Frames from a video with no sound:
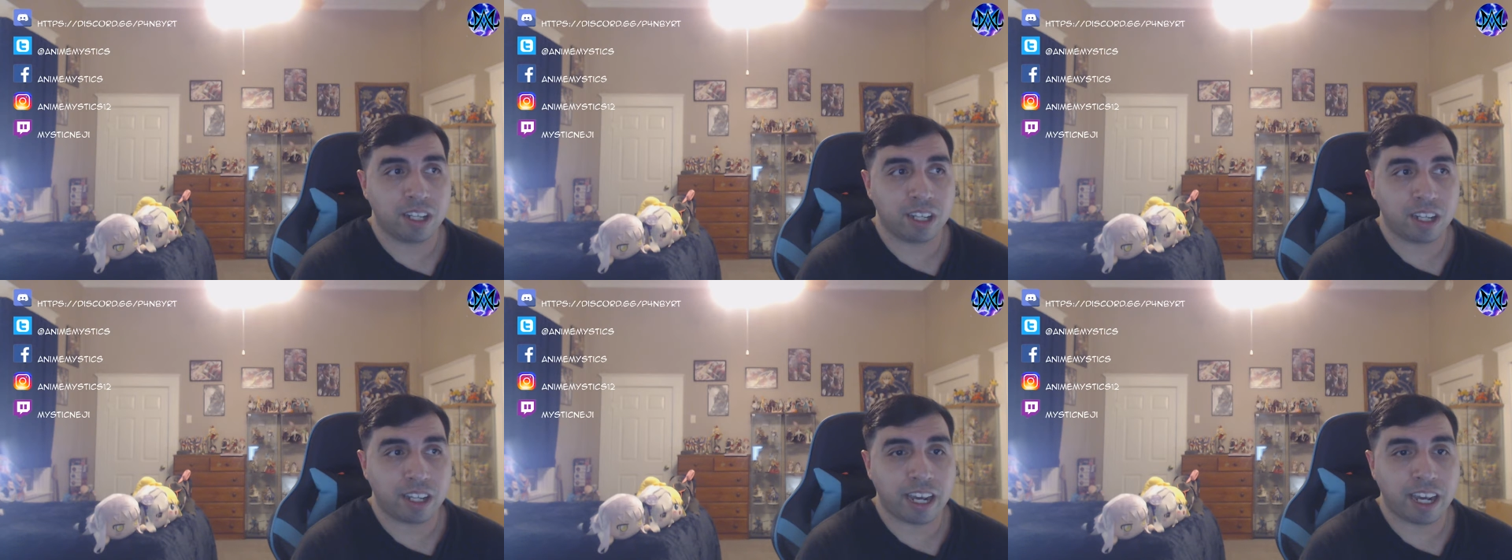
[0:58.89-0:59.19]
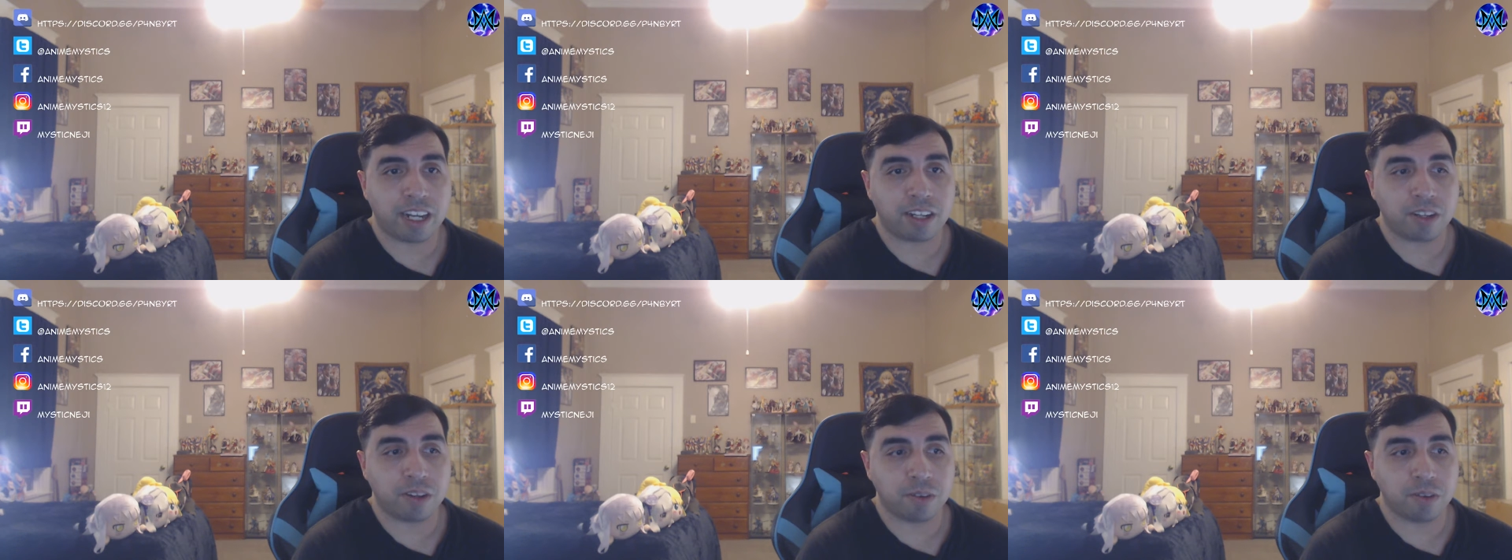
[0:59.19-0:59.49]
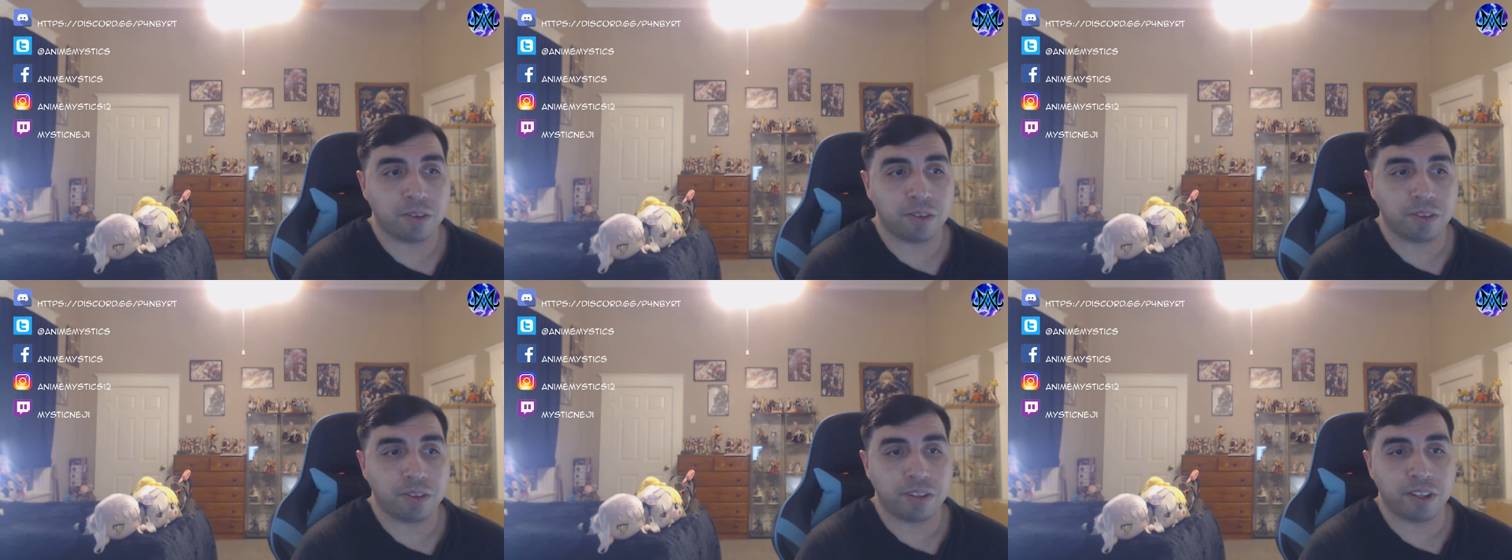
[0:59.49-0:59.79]
cat
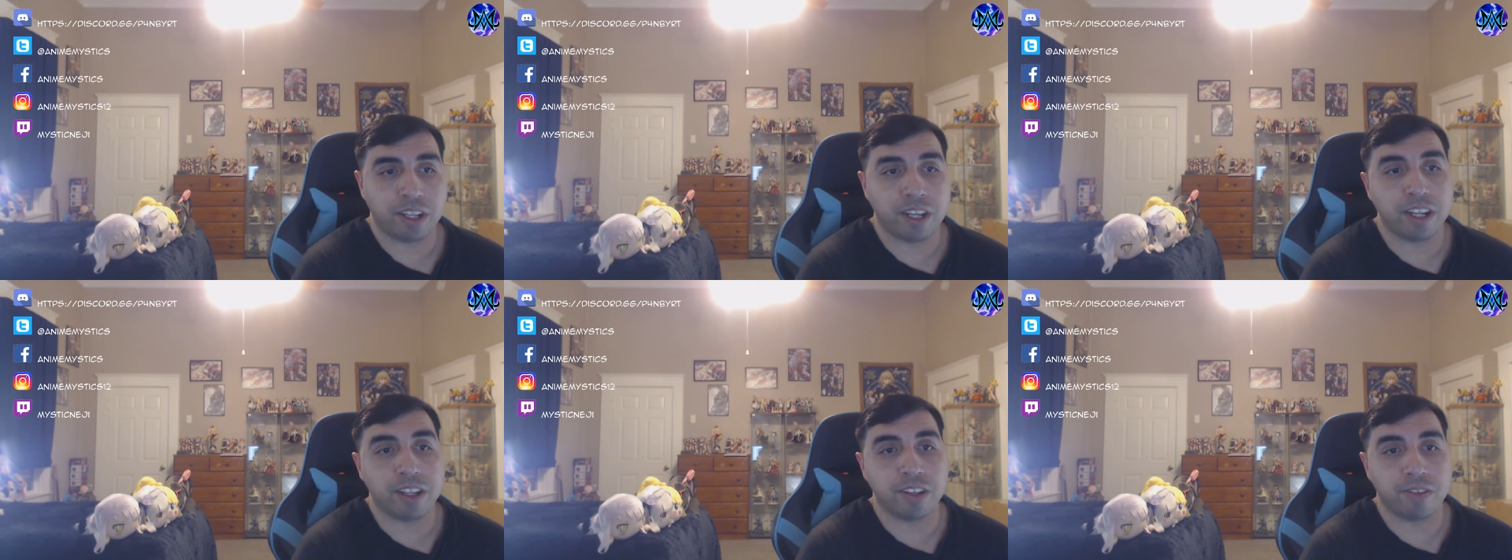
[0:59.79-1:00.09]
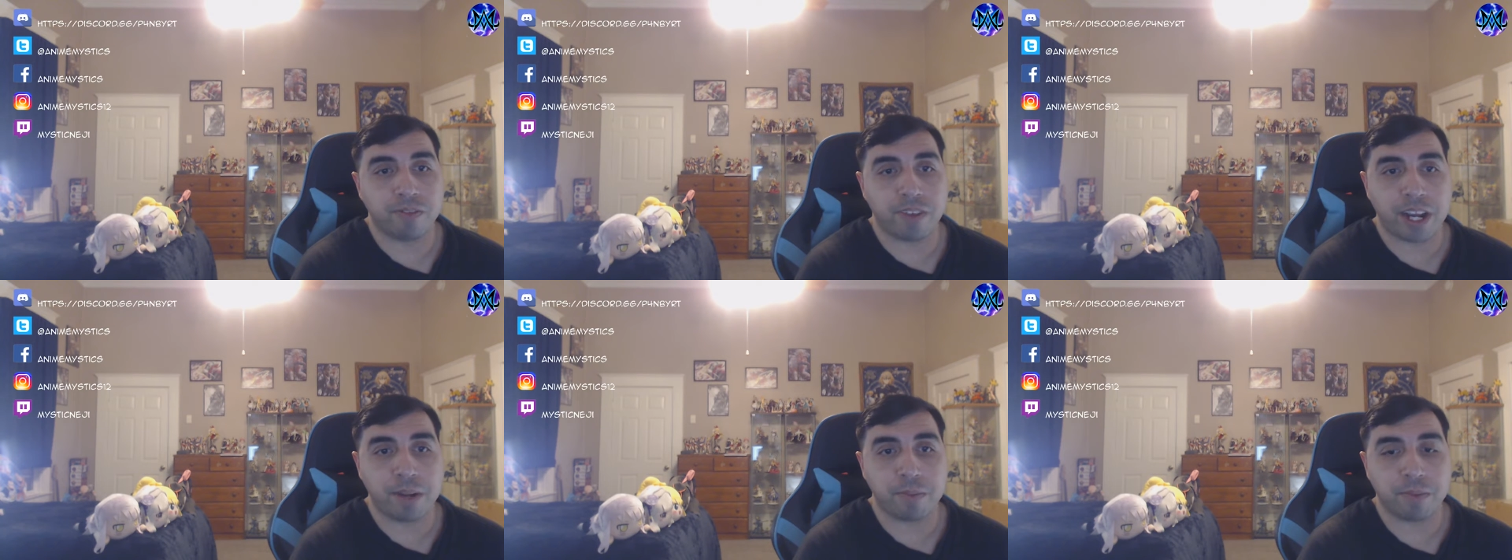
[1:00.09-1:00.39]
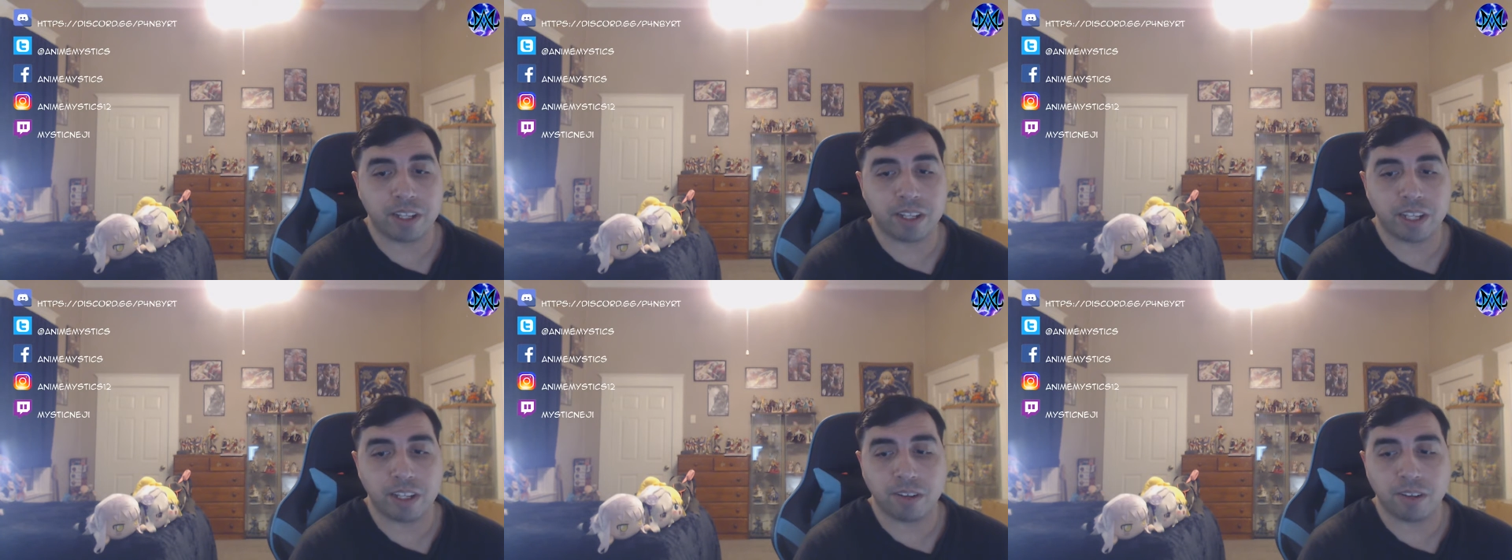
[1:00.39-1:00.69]
girls in his
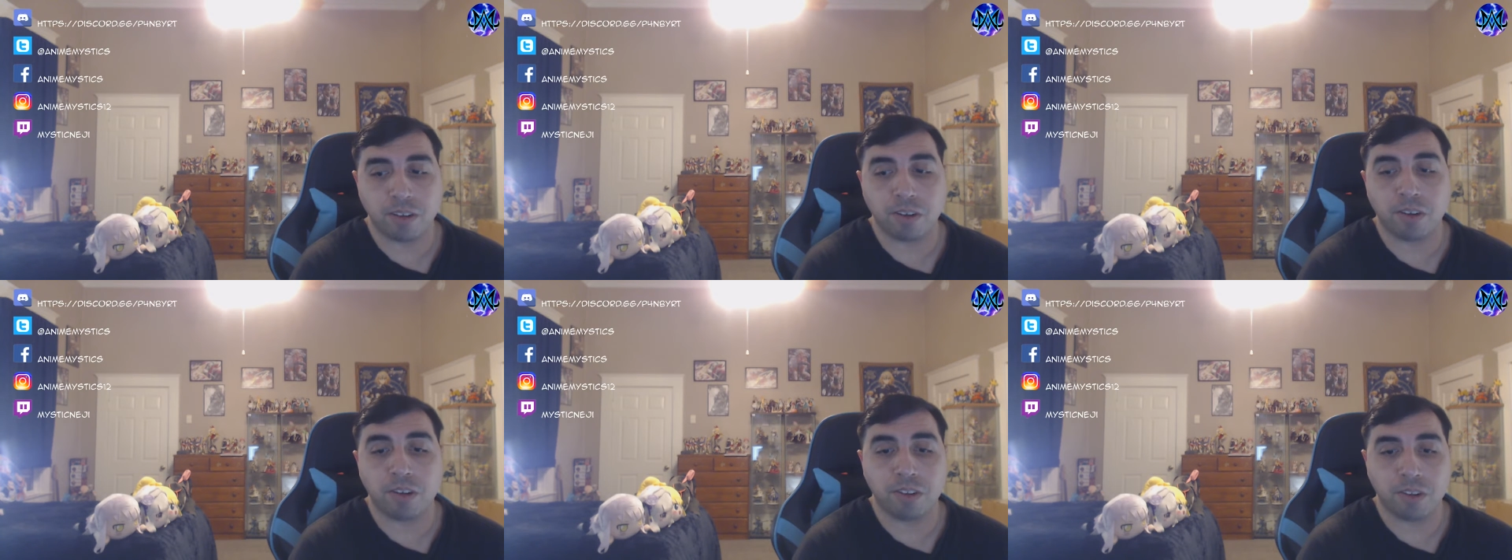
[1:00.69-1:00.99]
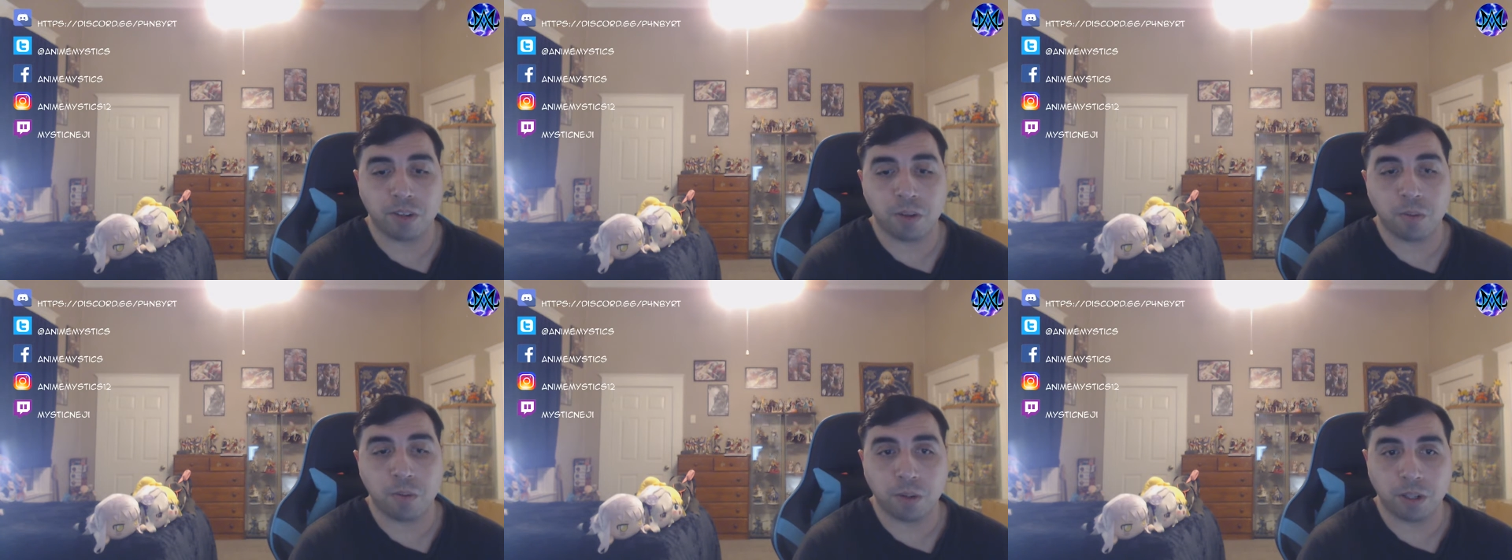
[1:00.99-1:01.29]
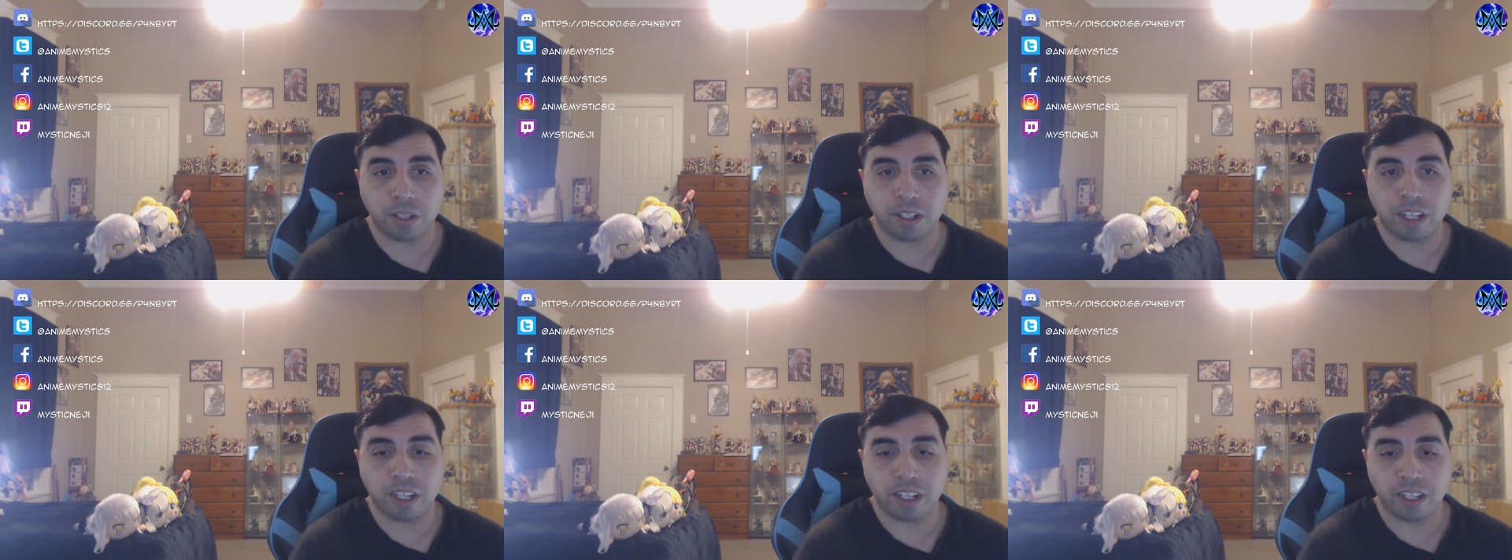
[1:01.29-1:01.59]
family are also
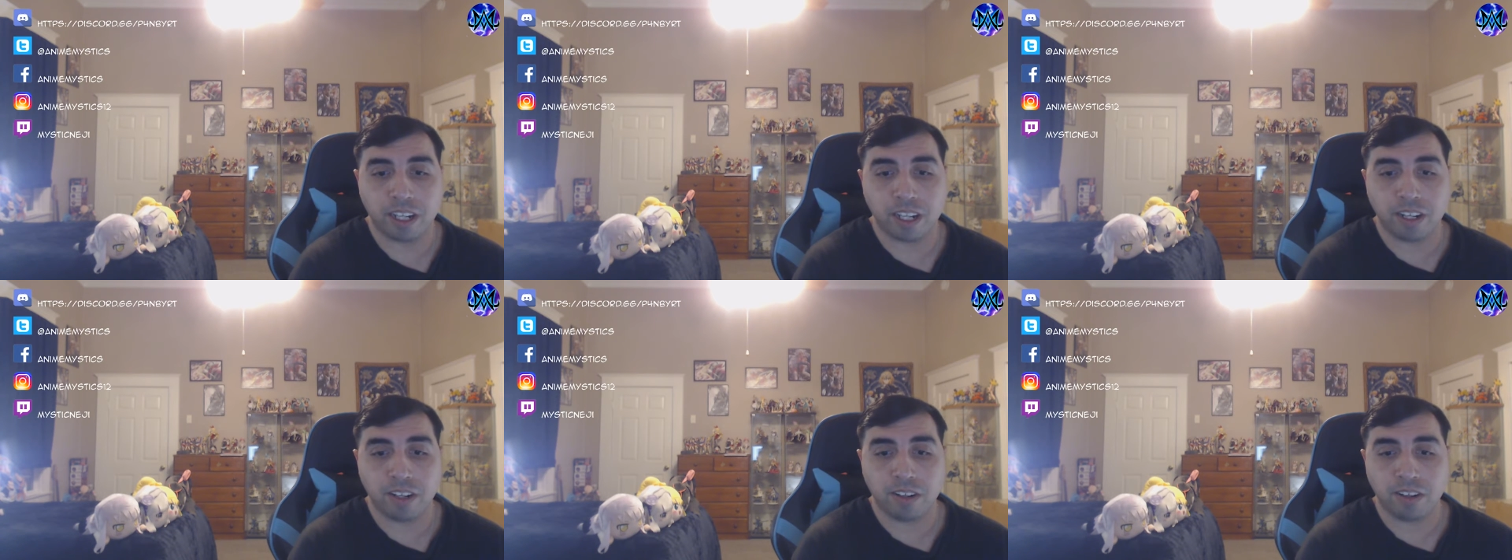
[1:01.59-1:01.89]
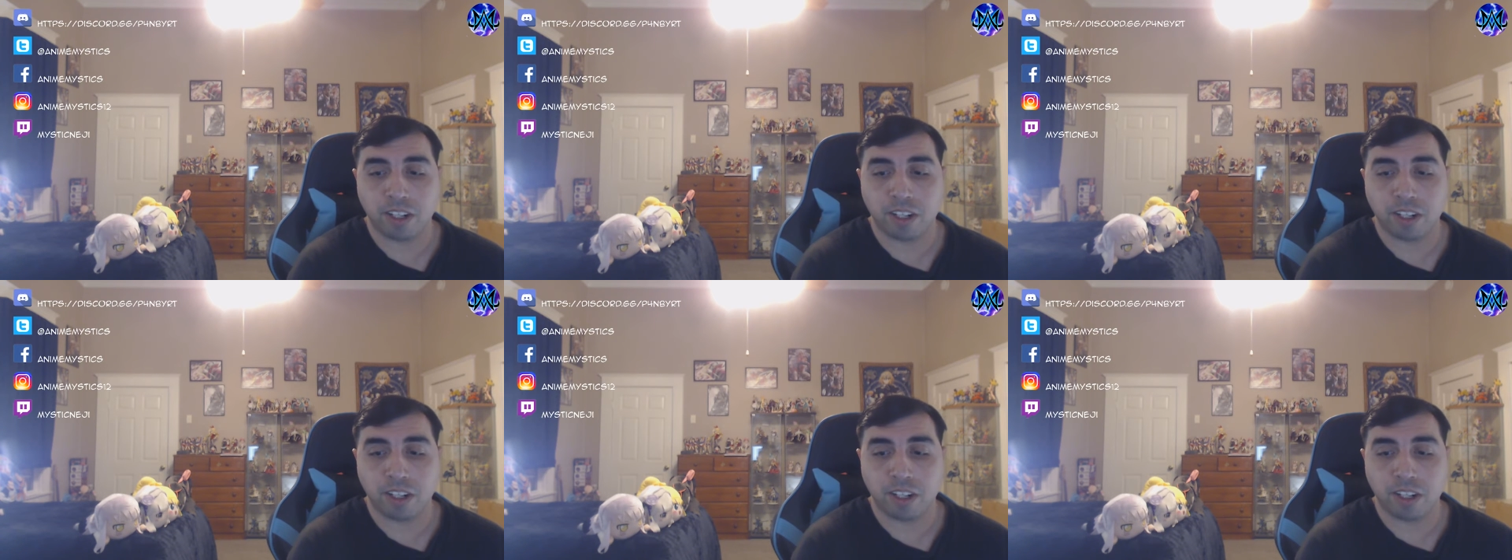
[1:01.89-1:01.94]
working there.